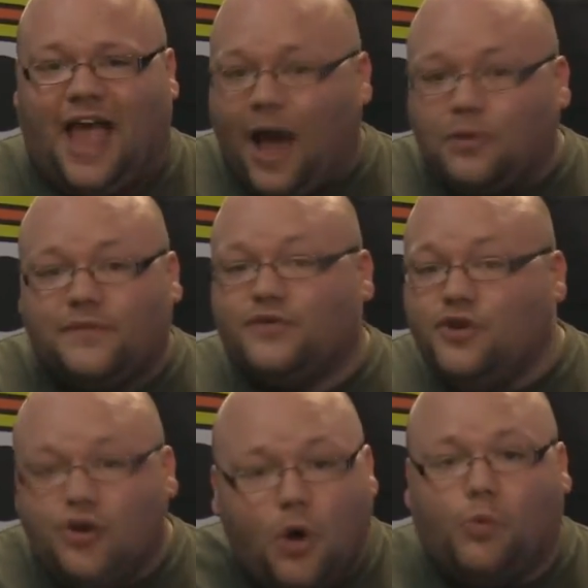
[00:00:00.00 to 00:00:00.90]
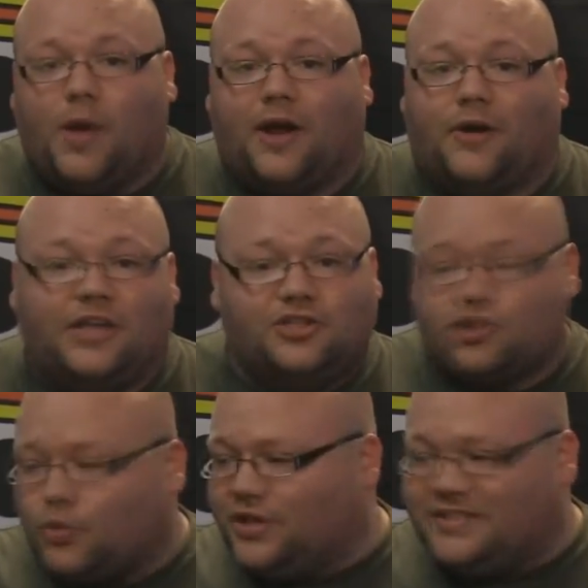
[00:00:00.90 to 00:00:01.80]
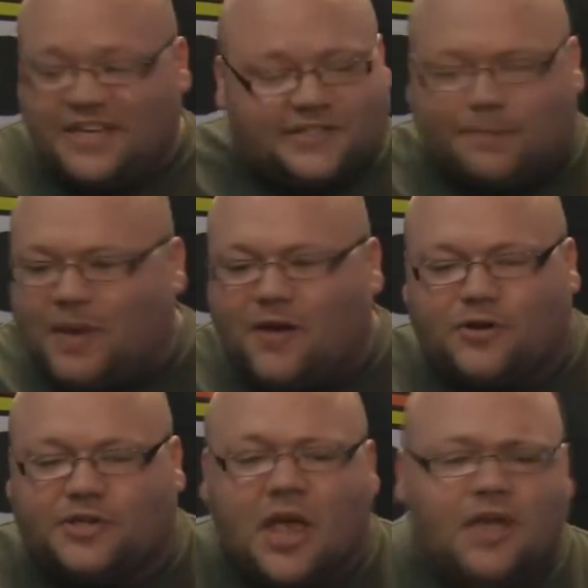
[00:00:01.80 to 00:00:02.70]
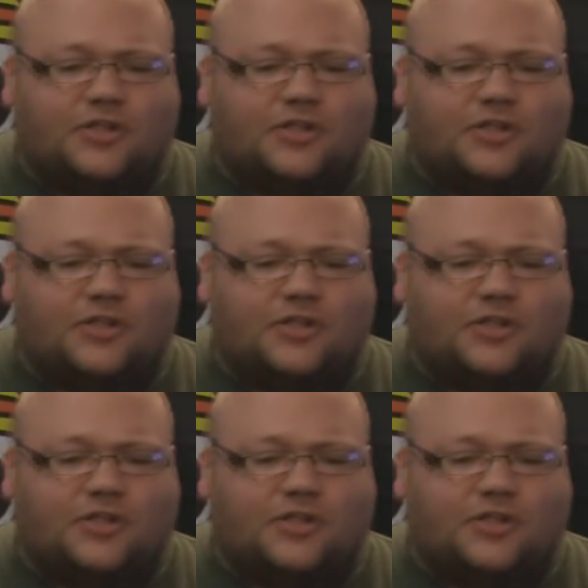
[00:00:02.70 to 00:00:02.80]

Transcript: Out of nowhere, he just sort of disappears,